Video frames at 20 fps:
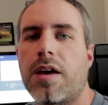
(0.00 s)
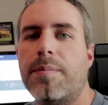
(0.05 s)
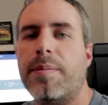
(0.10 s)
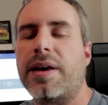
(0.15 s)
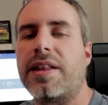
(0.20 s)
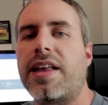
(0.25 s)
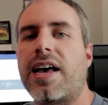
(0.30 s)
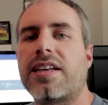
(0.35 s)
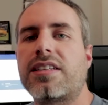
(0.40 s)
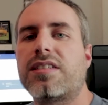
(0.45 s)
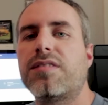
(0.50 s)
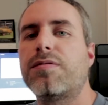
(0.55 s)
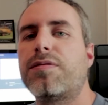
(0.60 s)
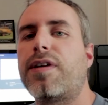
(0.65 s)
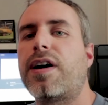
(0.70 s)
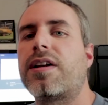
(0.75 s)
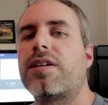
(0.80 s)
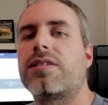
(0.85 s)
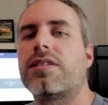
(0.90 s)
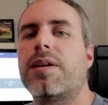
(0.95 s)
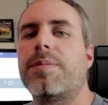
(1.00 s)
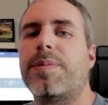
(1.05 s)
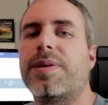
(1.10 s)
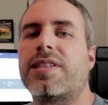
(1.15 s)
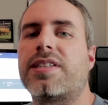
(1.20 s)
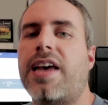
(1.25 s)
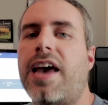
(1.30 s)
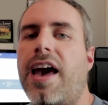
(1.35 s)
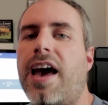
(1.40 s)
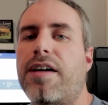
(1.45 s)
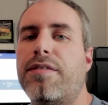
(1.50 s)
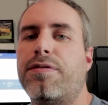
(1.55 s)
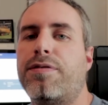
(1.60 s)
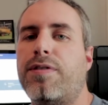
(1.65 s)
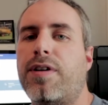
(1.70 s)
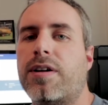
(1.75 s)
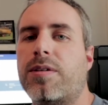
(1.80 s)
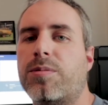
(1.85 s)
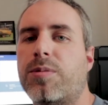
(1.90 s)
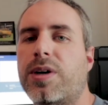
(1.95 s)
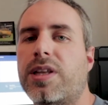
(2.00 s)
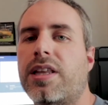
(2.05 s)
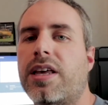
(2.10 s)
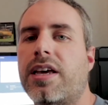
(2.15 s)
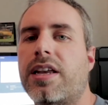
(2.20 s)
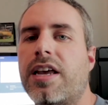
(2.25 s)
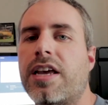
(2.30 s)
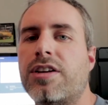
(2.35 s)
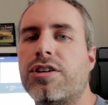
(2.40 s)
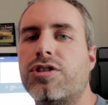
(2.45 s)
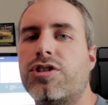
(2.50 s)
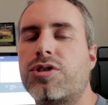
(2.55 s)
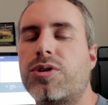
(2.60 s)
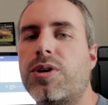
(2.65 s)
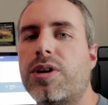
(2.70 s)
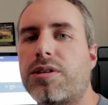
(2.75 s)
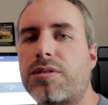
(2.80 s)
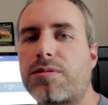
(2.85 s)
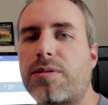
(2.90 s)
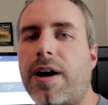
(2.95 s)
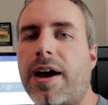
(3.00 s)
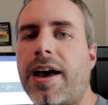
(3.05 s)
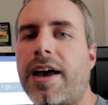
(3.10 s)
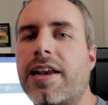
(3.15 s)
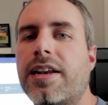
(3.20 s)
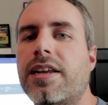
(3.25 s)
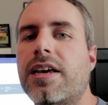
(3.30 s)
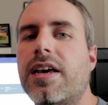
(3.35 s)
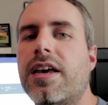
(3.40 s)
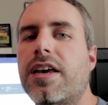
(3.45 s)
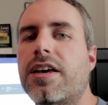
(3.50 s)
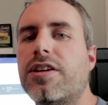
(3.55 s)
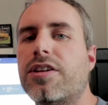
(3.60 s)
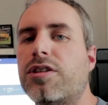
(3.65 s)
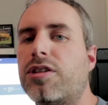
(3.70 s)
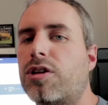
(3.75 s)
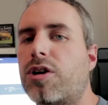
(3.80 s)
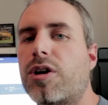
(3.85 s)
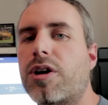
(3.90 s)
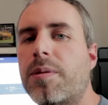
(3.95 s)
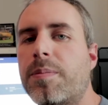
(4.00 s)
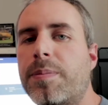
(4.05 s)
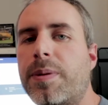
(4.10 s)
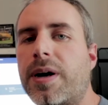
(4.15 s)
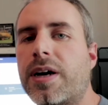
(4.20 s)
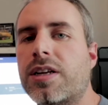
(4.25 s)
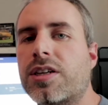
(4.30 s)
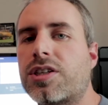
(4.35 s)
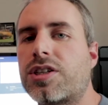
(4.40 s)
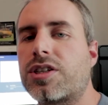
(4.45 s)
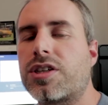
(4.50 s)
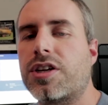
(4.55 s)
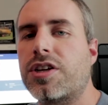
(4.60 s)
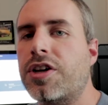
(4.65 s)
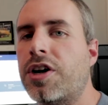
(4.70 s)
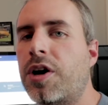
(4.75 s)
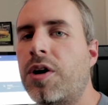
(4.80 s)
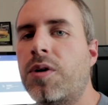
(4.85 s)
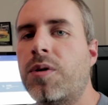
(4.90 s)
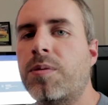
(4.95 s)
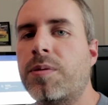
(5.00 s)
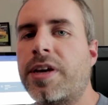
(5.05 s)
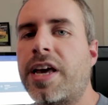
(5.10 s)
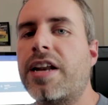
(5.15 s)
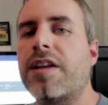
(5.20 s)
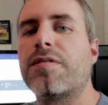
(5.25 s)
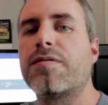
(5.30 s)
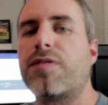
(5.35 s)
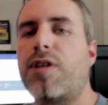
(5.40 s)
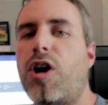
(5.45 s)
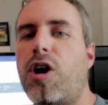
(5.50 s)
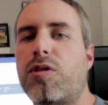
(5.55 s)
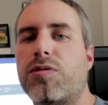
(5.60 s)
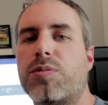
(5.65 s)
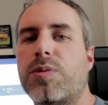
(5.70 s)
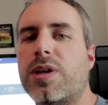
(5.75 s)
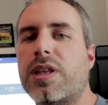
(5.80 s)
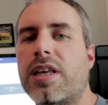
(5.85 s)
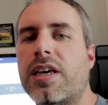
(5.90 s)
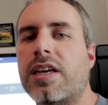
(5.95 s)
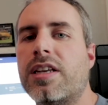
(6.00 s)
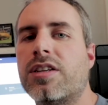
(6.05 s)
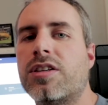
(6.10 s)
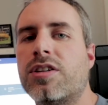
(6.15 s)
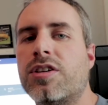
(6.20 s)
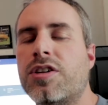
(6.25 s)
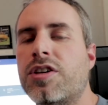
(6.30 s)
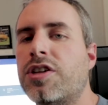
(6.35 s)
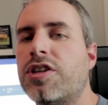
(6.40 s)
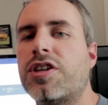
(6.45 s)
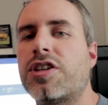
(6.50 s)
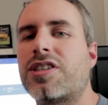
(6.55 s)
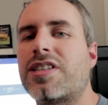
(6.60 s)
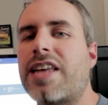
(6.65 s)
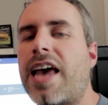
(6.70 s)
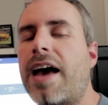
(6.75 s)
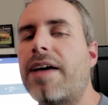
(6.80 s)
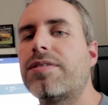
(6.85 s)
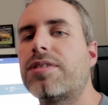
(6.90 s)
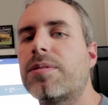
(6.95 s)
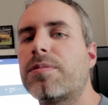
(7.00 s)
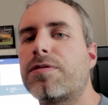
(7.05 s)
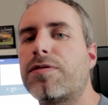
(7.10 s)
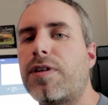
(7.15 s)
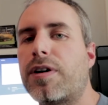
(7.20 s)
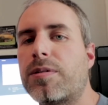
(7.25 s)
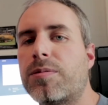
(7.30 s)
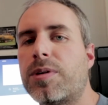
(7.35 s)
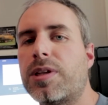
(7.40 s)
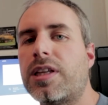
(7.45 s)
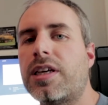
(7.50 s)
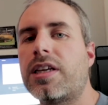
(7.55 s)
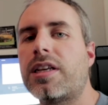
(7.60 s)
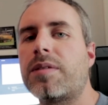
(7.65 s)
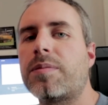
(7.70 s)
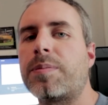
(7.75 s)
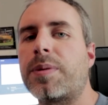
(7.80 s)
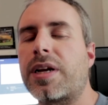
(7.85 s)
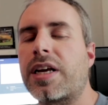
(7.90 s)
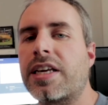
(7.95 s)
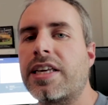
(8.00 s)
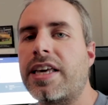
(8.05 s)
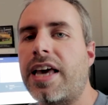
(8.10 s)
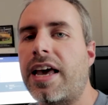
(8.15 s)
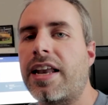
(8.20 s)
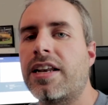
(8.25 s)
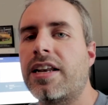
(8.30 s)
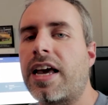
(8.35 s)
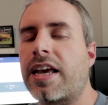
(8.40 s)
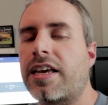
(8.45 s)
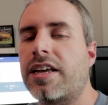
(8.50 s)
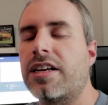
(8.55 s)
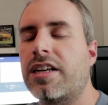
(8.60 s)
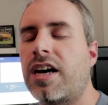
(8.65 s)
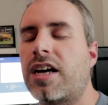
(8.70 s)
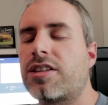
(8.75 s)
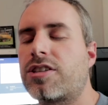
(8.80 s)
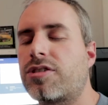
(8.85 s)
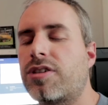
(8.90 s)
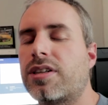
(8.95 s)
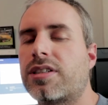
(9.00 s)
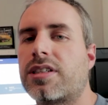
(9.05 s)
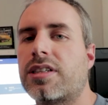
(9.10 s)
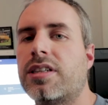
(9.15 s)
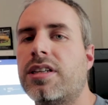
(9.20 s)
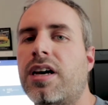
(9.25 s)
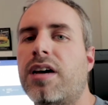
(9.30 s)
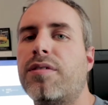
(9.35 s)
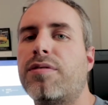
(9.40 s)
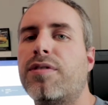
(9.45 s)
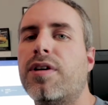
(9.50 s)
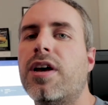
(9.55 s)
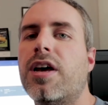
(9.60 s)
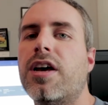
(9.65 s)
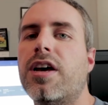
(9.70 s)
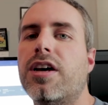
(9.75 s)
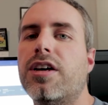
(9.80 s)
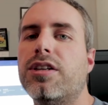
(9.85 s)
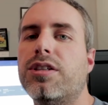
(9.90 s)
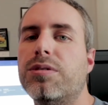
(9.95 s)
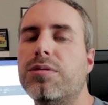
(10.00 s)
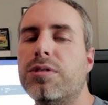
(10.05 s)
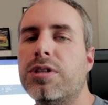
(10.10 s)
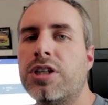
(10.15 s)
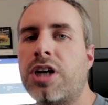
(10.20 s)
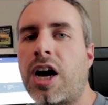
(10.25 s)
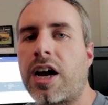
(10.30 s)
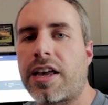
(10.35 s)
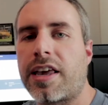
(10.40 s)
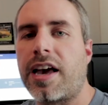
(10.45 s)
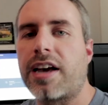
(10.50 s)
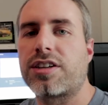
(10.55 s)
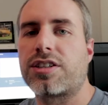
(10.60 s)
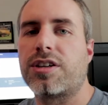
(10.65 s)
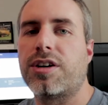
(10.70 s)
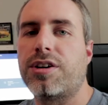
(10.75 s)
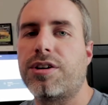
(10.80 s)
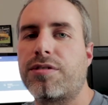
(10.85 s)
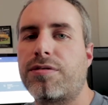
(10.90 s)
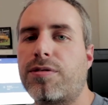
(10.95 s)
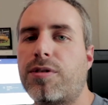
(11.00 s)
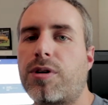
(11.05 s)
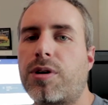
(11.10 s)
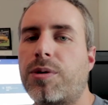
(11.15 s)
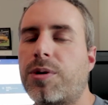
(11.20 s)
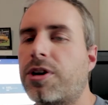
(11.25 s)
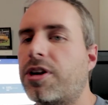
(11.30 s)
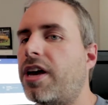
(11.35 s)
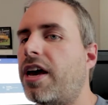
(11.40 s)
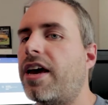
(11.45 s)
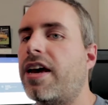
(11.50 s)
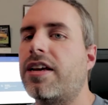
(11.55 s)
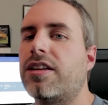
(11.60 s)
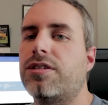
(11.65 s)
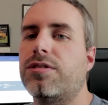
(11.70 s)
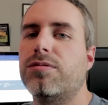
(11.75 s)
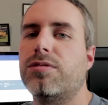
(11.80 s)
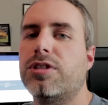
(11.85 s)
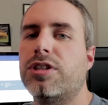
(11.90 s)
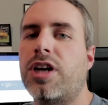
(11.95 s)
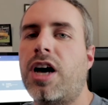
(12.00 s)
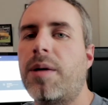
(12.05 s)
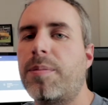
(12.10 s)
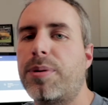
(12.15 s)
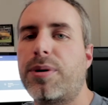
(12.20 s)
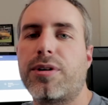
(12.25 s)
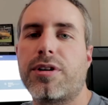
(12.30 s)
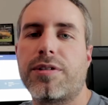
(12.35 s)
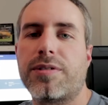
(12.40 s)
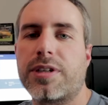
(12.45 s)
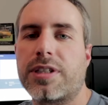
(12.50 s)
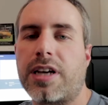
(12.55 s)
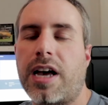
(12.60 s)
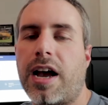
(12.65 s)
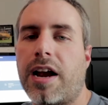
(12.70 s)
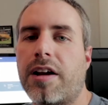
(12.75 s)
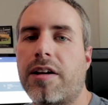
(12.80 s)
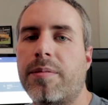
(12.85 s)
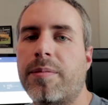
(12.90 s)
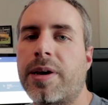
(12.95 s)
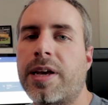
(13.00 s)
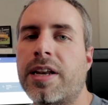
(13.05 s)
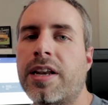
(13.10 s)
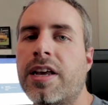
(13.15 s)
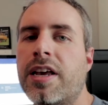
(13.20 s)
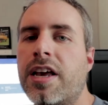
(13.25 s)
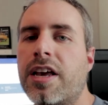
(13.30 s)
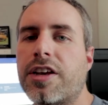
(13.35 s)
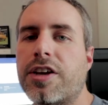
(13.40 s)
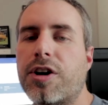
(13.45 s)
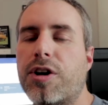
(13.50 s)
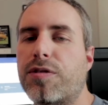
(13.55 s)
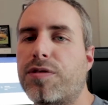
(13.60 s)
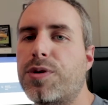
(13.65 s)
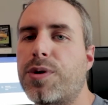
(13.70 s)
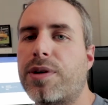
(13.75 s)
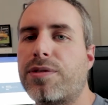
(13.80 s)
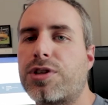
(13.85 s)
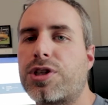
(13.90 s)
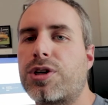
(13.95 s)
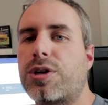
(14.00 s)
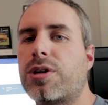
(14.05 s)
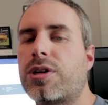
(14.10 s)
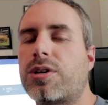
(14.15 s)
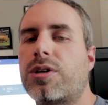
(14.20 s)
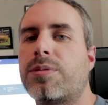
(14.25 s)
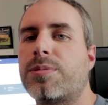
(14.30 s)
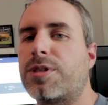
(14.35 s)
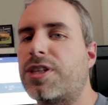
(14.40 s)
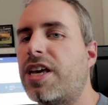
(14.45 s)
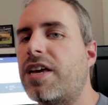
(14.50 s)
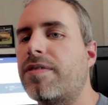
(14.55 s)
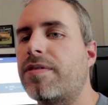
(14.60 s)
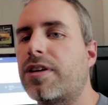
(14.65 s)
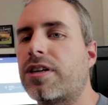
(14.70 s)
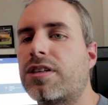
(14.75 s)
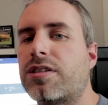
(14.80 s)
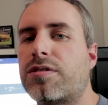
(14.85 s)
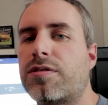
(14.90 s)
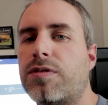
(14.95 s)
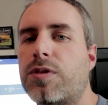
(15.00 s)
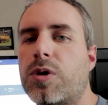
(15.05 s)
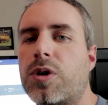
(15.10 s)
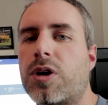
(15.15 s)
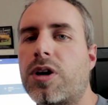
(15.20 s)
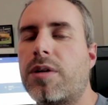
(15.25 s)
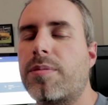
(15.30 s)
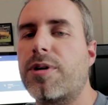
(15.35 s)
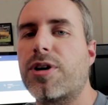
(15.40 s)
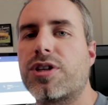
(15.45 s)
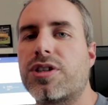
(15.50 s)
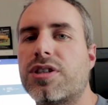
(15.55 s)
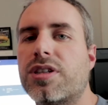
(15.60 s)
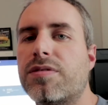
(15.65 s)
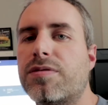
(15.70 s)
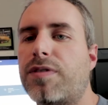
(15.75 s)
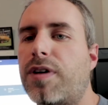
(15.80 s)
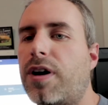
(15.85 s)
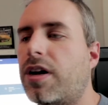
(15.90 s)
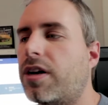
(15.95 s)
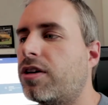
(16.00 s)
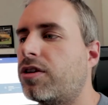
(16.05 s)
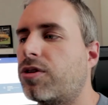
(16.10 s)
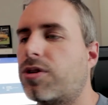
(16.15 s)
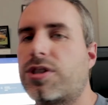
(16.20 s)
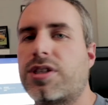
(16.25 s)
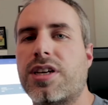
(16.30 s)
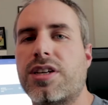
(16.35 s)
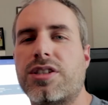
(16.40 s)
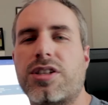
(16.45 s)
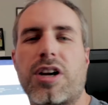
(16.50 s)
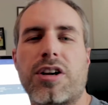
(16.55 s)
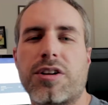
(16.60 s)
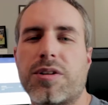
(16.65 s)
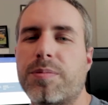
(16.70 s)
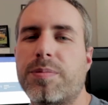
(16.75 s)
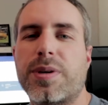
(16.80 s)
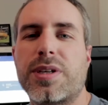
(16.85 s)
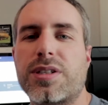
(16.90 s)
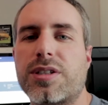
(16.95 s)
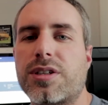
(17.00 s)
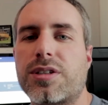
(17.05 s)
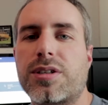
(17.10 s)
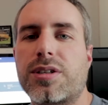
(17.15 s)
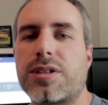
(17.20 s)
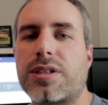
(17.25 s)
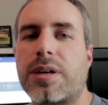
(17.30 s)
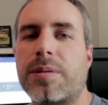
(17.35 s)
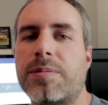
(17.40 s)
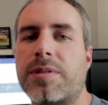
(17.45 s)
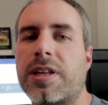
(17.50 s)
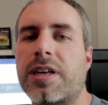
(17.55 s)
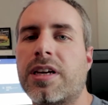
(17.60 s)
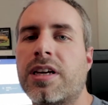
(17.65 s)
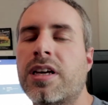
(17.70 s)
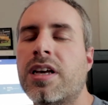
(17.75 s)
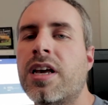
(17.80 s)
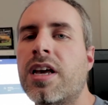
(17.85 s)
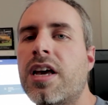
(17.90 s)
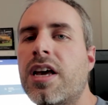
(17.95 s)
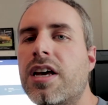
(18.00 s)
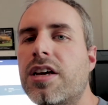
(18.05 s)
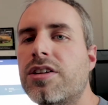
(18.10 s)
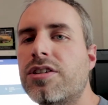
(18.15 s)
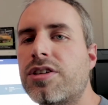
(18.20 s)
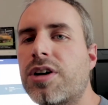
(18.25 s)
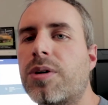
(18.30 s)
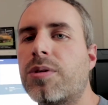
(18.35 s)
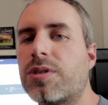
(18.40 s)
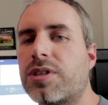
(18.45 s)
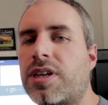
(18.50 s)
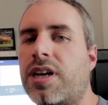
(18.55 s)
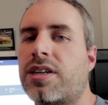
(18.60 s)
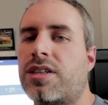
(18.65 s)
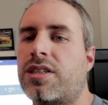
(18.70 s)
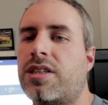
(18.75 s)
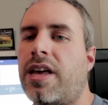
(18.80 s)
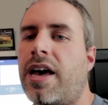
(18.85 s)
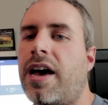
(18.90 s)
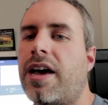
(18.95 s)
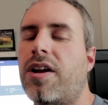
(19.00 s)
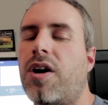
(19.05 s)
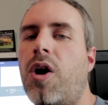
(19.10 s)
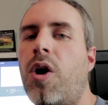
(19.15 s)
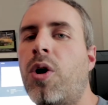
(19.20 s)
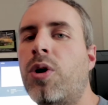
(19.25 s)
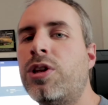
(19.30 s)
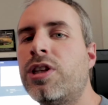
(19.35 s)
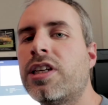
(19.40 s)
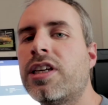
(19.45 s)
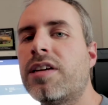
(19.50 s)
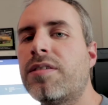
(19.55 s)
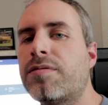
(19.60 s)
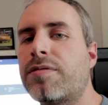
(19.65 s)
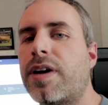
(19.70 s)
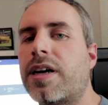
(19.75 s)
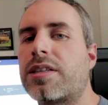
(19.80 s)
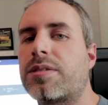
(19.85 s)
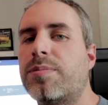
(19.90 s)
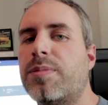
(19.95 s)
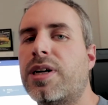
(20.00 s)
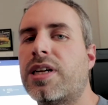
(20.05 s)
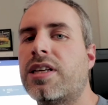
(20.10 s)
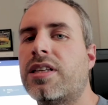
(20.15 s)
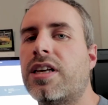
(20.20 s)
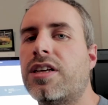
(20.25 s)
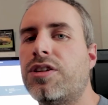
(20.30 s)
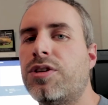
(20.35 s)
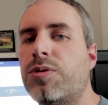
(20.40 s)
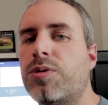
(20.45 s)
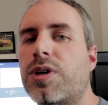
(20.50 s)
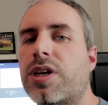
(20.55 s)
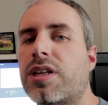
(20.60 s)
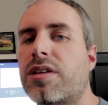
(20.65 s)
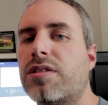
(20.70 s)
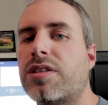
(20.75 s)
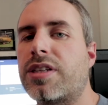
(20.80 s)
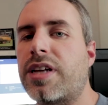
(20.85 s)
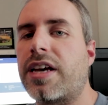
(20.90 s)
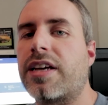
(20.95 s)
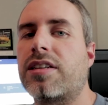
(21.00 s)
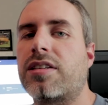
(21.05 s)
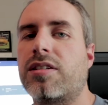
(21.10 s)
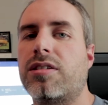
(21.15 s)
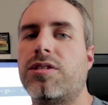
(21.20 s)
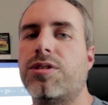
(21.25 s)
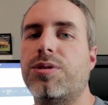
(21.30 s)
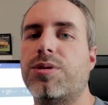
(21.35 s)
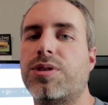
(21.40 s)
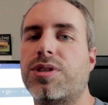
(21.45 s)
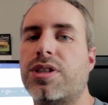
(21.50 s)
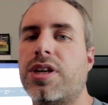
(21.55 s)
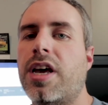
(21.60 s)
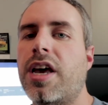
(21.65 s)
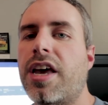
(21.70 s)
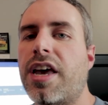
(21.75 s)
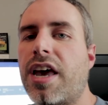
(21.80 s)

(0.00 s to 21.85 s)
My last and final tip is to have fun with it. Enjoy the ride, learn a bunch, get involved with it, just have some fun with it. But again, I cannot stress enough, do not cash out your 401k. Do not pull your retirement. If you have short-term savings for an emergency fund or say start a new business or something, don't touch that. Only invest money that you can stand to lose.